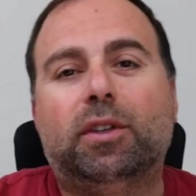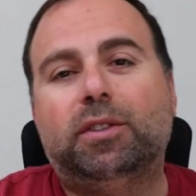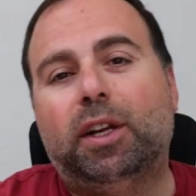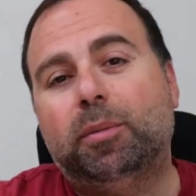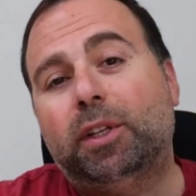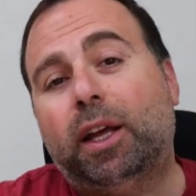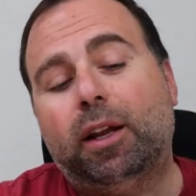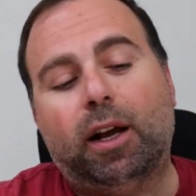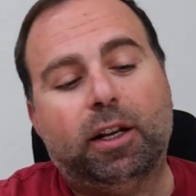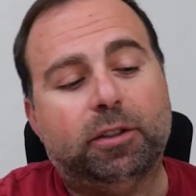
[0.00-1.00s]
So I set up the
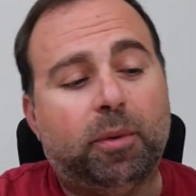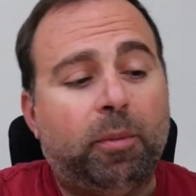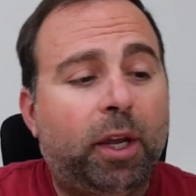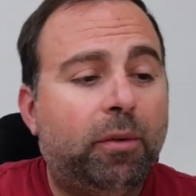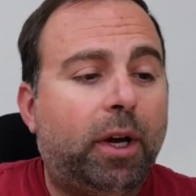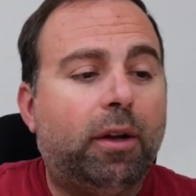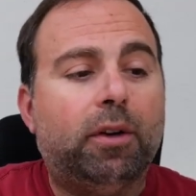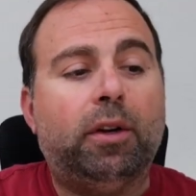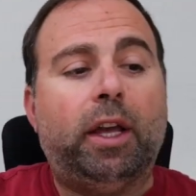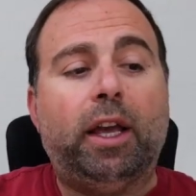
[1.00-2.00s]
Nighthawk as my main
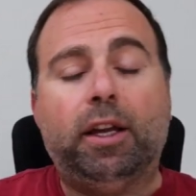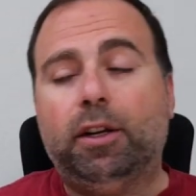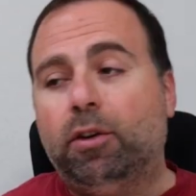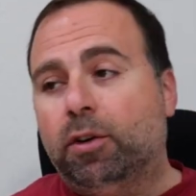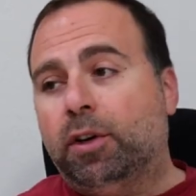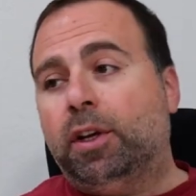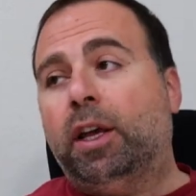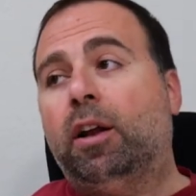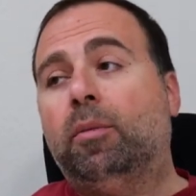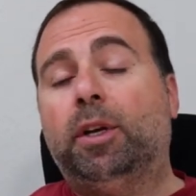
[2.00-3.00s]
router, and in order to
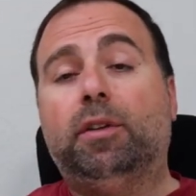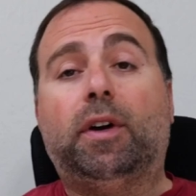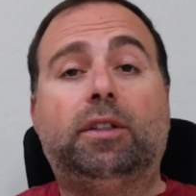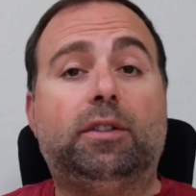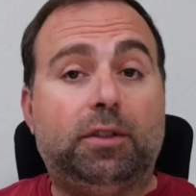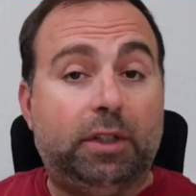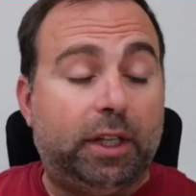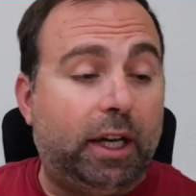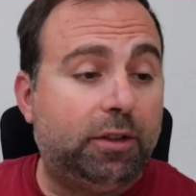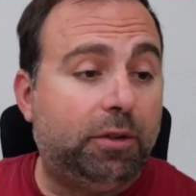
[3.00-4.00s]
get all my devices to
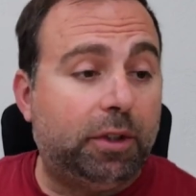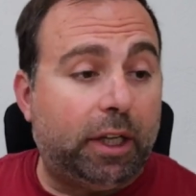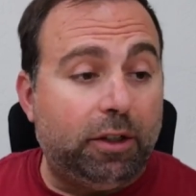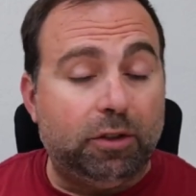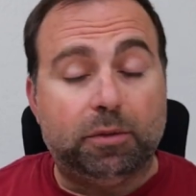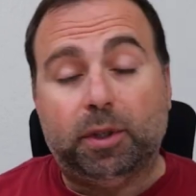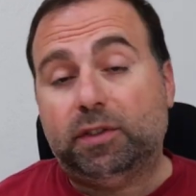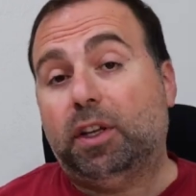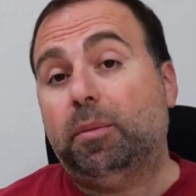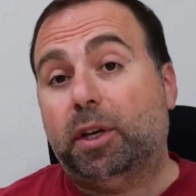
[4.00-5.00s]
connect to it, I used my
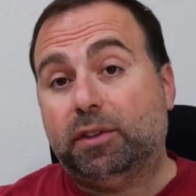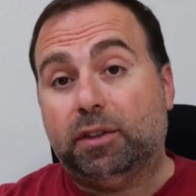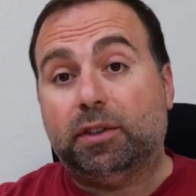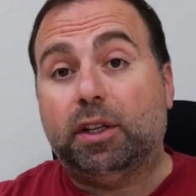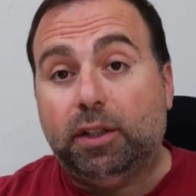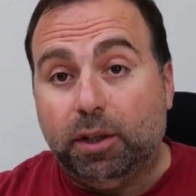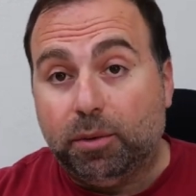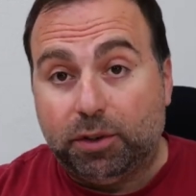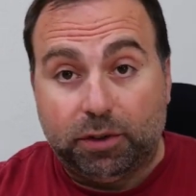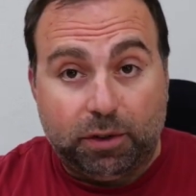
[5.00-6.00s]
same SSID,
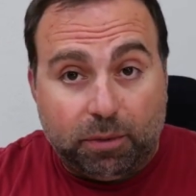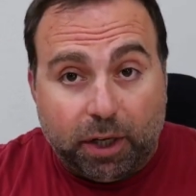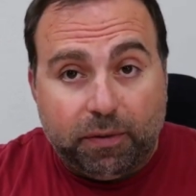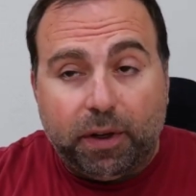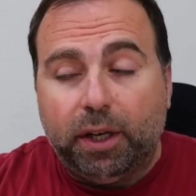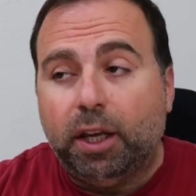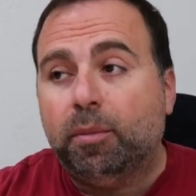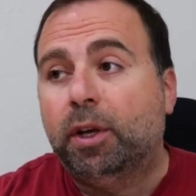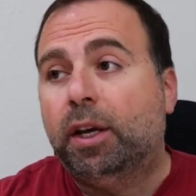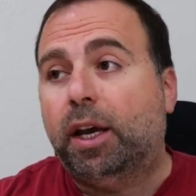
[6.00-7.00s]
which is your Wi-Fi
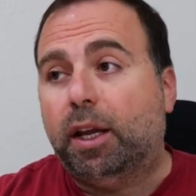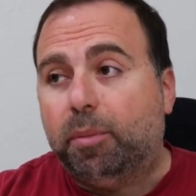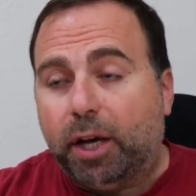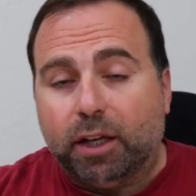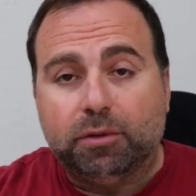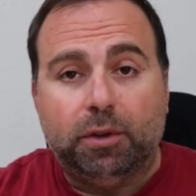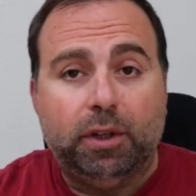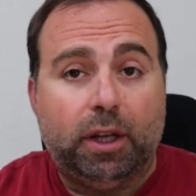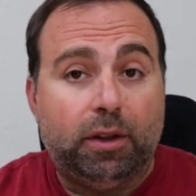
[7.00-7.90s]
name and password,